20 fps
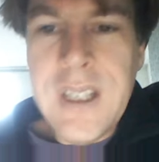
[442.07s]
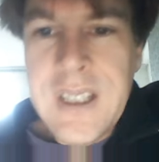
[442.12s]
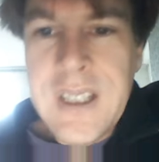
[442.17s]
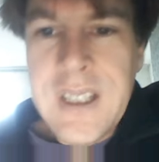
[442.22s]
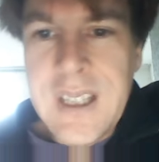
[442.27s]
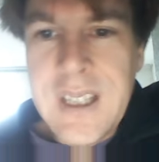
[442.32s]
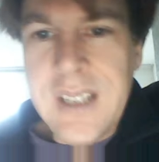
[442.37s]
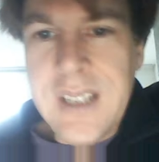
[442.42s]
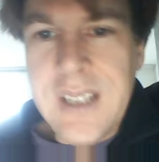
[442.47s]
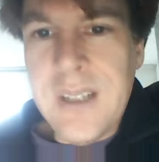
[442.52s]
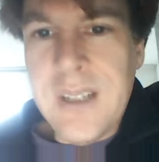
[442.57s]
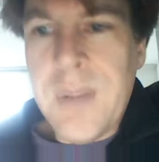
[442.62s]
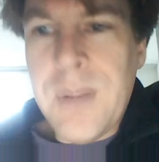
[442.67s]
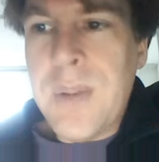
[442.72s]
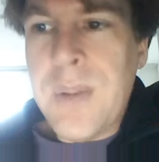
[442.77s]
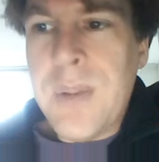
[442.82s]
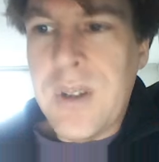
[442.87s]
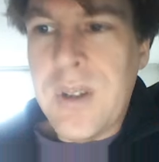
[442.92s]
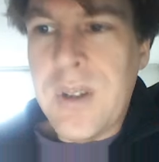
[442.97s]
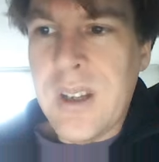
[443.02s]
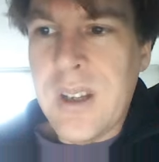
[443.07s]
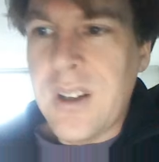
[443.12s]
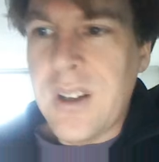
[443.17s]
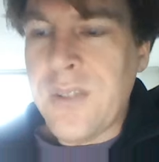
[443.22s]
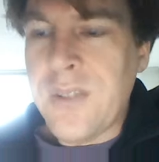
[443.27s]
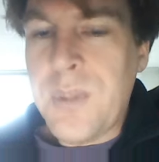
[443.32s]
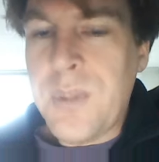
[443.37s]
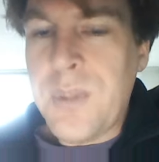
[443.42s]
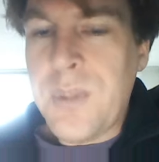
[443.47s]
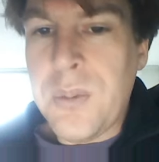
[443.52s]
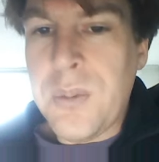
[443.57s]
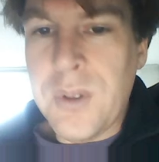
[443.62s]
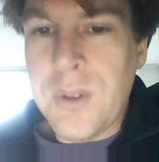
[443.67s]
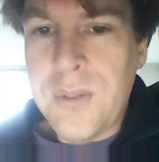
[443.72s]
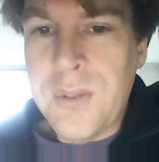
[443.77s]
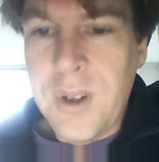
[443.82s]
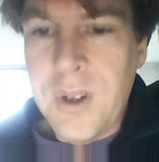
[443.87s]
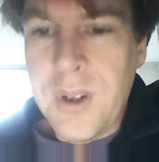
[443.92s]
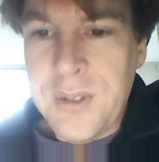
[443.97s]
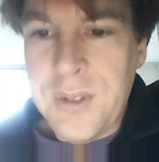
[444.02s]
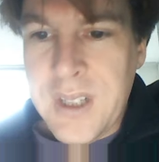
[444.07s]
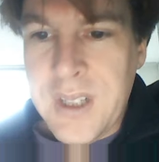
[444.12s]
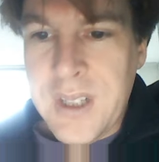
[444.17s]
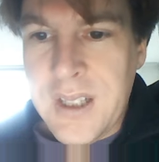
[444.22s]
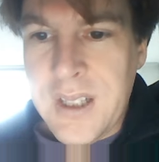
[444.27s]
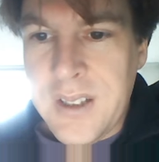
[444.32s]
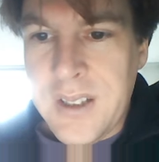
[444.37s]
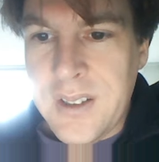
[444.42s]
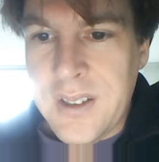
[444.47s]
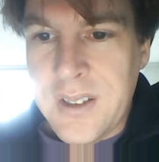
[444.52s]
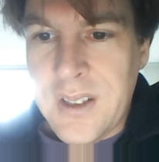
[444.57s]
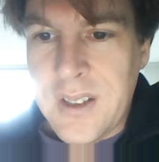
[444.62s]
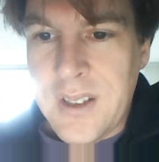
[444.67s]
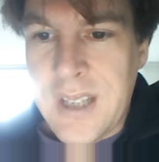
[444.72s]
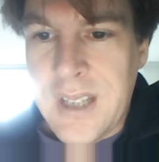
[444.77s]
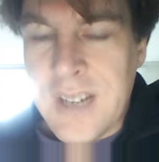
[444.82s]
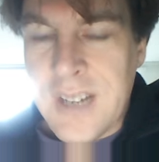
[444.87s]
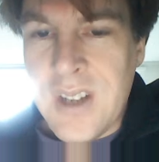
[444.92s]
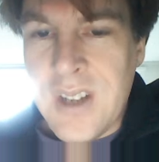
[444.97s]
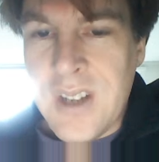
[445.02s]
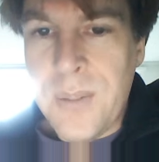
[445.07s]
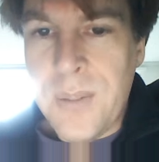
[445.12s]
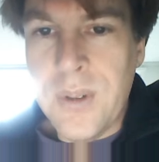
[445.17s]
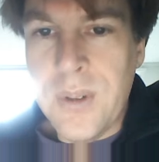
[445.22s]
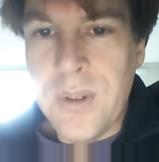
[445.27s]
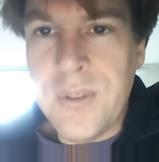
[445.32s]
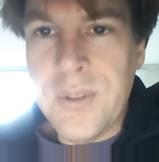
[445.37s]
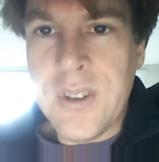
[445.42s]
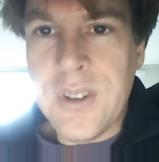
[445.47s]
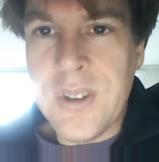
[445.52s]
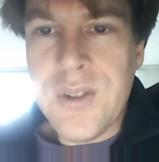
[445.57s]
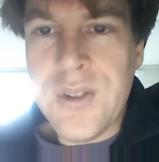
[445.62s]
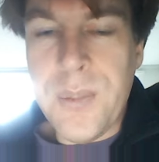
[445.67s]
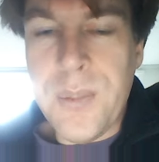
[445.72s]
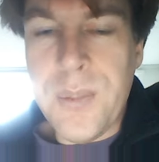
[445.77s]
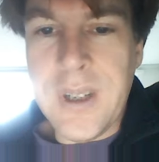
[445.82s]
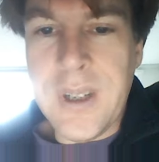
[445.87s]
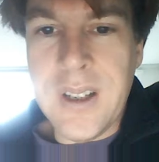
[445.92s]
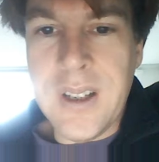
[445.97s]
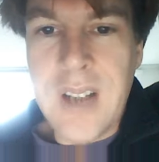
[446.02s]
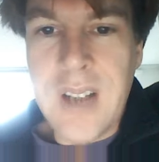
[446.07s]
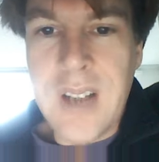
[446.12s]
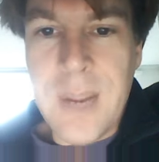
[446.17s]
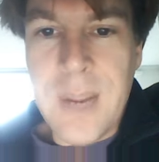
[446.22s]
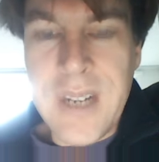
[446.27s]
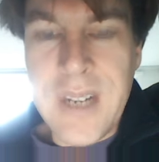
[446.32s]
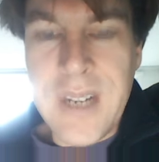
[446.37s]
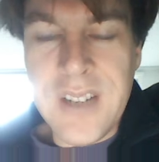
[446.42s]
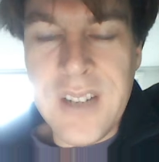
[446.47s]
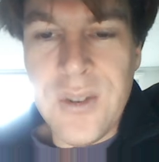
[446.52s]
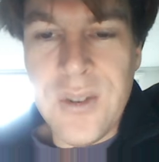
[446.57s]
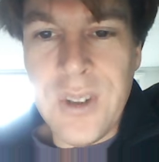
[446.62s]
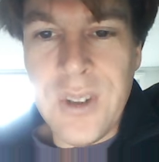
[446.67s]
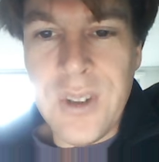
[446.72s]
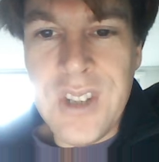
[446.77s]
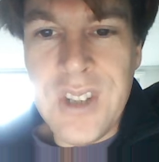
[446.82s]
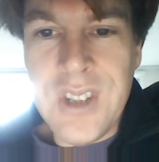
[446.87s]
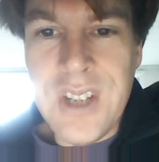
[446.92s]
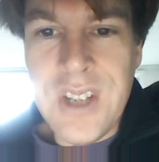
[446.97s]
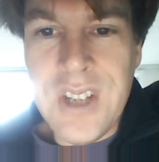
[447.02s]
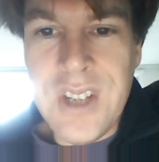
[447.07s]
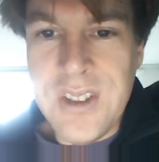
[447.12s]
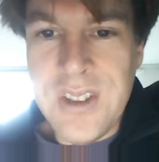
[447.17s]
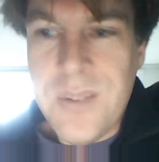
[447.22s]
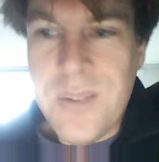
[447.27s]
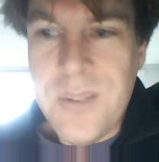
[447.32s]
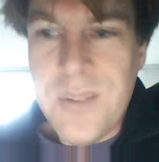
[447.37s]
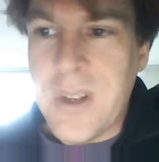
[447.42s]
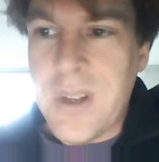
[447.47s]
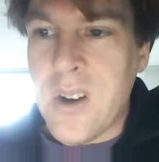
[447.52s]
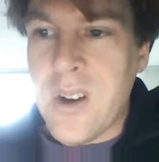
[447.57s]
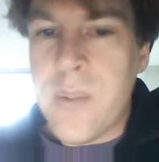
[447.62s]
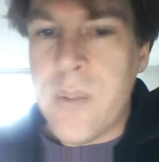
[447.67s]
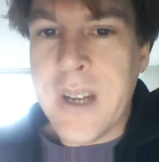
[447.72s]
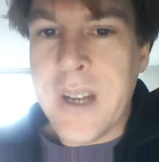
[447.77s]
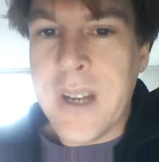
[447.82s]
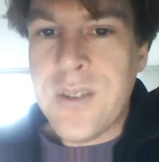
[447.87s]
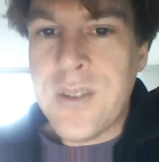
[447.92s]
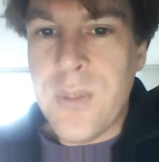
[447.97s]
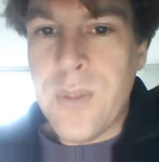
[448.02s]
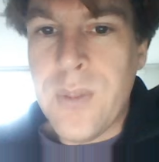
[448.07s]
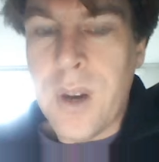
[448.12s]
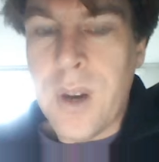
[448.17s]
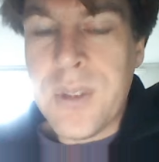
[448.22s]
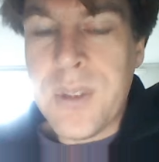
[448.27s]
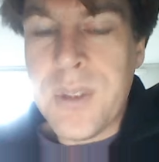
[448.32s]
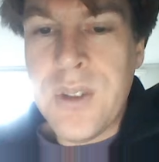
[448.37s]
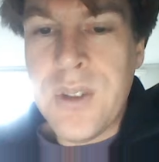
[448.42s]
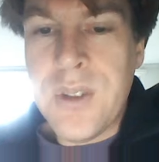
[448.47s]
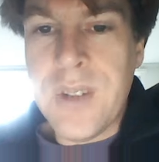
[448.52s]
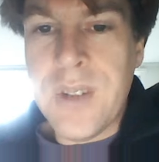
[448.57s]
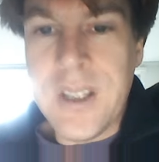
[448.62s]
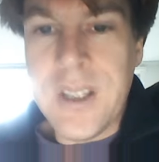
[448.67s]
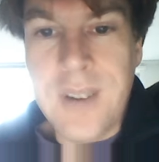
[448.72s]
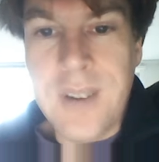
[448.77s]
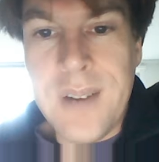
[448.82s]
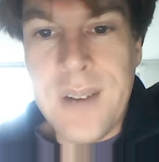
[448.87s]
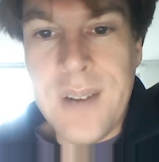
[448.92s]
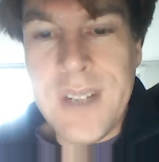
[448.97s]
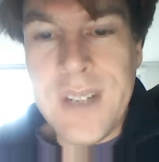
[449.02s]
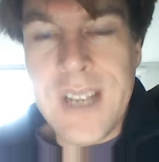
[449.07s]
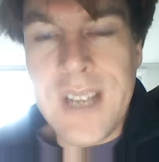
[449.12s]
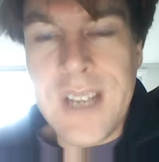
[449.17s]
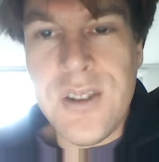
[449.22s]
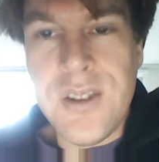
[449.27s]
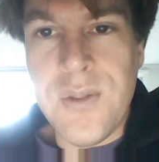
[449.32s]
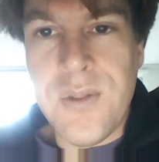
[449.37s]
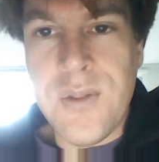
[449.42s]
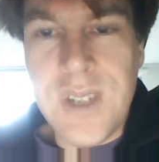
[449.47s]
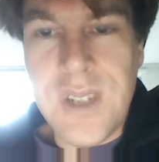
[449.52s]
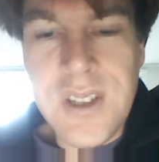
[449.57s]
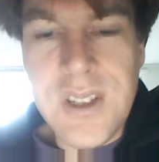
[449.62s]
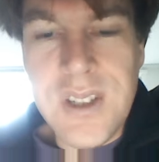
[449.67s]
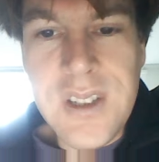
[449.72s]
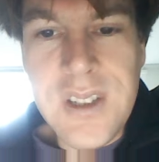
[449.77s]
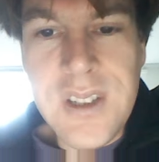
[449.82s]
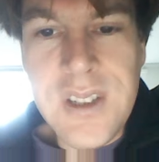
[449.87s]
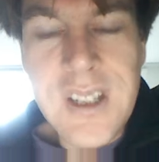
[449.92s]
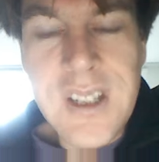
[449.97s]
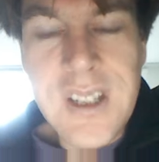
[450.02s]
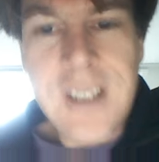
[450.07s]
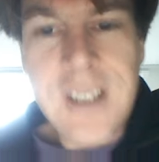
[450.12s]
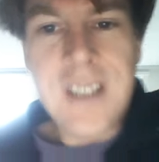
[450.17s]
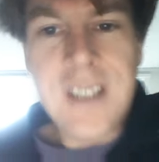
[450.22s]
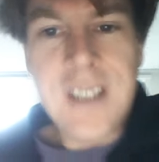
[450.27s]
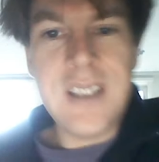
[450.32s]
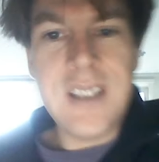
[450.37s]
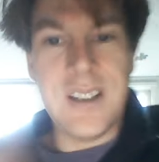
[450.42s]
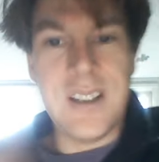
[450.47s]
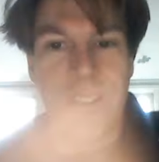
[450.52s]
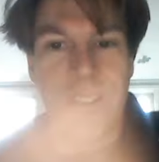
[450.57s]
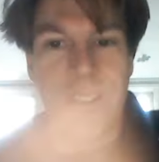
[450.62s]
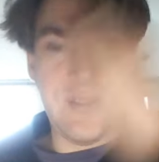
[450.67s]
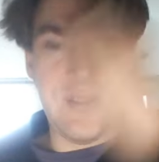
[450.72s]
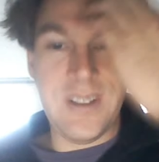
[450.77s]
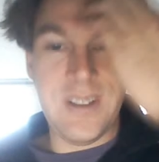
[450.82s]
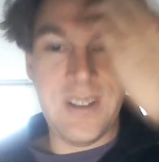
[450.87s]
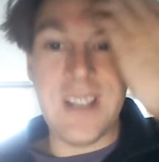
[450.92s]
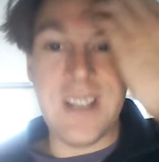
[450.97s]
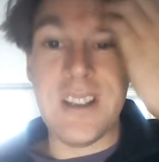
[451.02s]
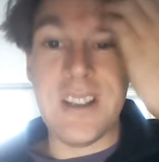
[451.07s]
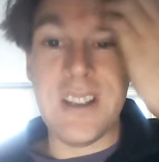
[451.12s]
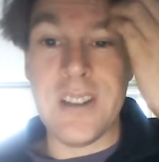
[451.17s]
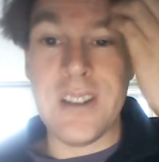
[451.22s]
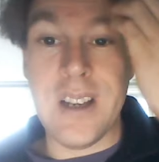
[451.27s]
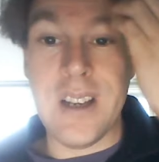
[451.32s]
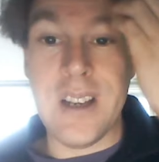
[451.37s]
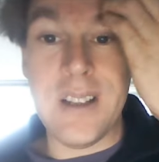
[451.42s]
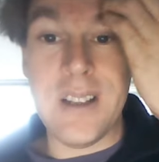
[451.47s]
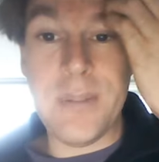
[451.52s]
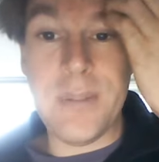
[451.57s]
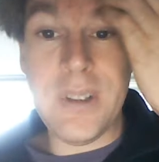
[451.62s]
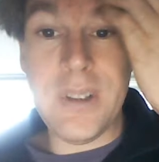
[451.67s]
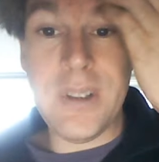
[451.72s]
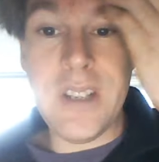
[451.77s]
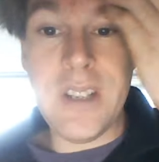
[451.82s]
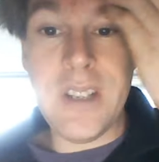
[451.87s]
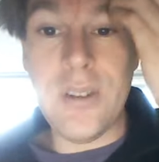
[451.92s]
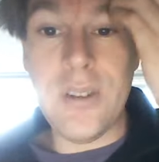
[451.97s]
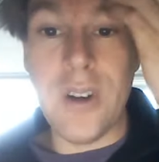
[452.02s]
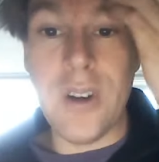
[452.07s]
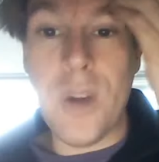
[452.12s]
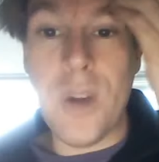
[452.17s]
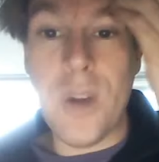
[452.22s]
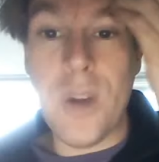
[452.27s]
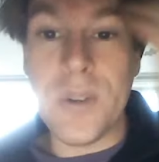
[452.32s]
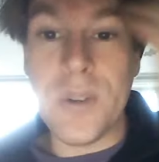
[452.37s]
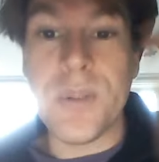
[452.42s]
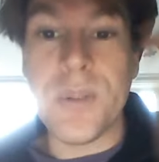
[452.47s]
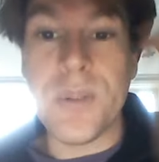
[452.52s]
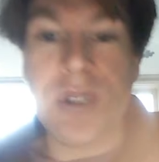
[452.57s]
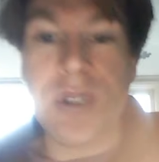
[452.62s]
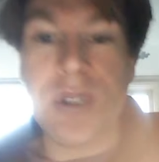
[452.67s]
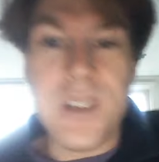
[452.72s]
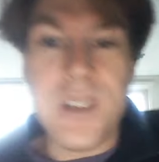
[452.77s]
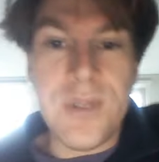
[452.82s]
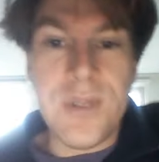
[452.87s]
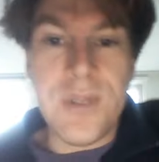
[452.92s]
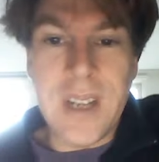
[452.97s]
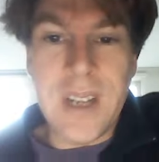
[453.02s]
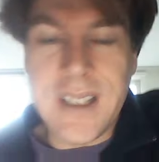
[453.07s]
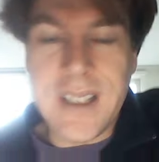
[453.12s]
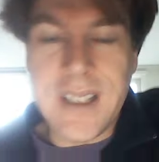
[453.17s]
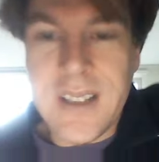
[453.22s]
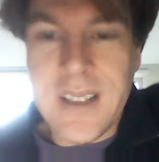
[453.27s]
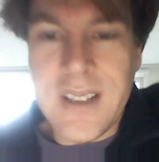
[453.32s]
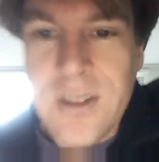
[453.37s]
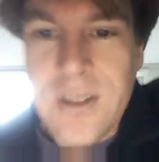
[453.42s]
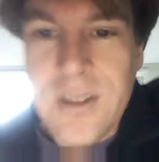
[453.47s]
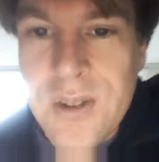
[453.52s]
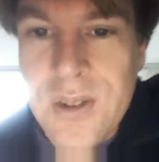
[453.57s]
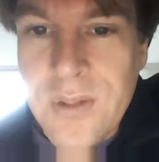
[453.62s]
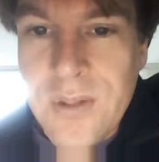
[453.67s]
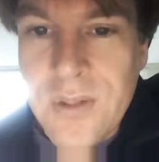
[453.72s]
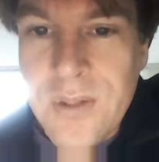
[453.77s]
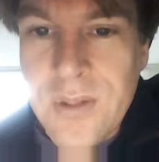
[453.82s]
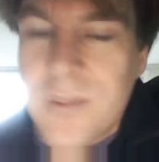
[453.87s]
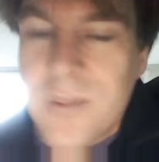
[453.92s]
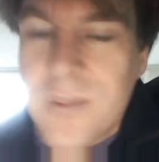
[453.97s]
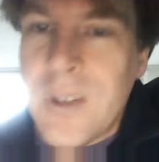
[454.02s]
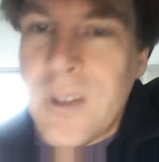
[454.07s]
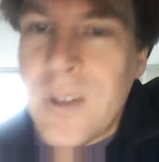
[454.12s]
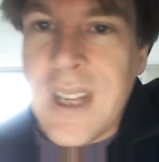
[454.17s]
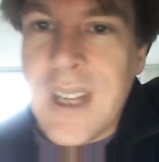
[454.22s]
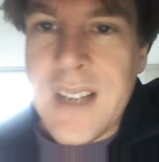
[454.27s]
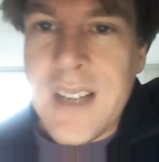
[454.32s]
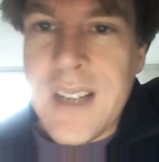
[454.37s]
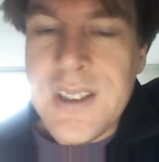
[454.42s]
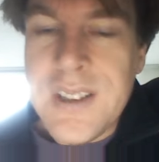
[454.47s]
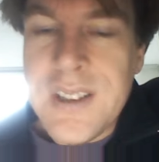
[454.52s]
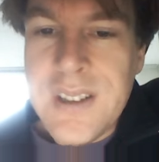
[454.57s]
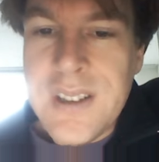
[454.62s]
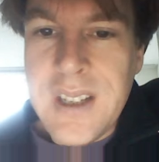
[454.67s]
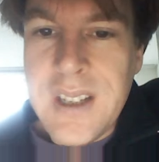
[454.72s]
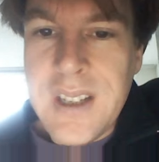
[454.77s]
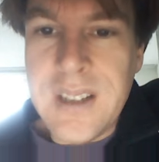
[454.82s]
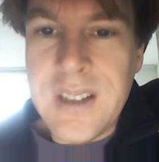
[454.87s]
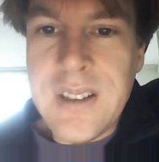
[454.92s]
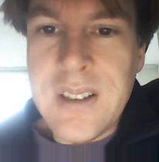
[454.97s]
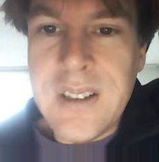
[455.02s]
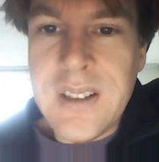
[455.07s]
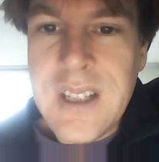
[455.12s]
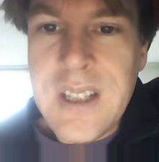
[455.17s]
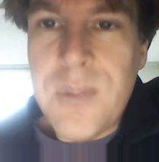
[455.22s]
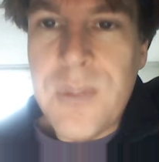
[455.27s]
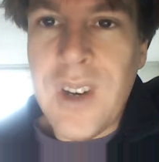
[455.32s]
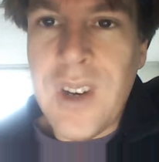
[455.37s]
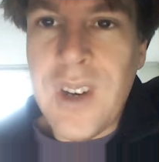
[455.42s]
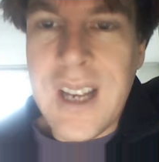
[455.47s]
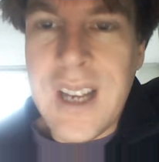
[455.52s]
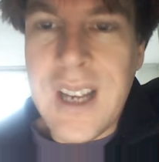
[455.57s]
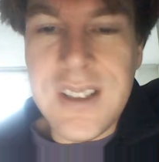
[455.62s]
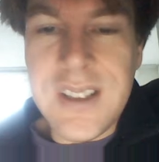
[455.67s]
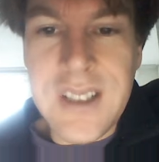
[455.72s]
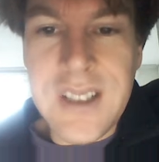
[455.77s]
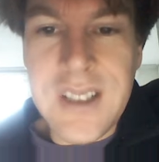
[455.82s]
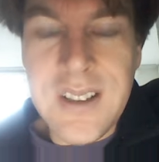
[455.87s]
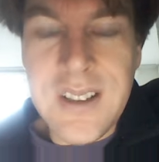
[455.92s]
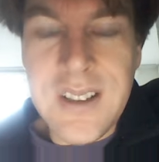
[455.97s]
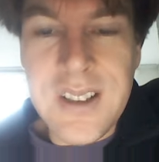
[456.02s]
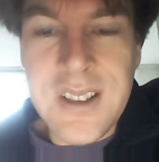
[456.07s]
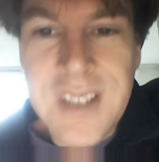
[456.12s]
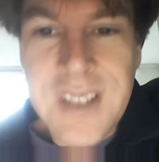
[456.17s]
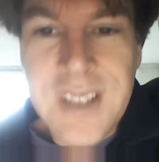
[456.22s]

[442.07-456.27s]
And maybe a lot of people will follow the example of the stopping a climate action organization and simply go back to barbecuing and driving the SUVs. You know, that says, but then you're a hopeless person if you're like that. You should realize and keep realizing that there's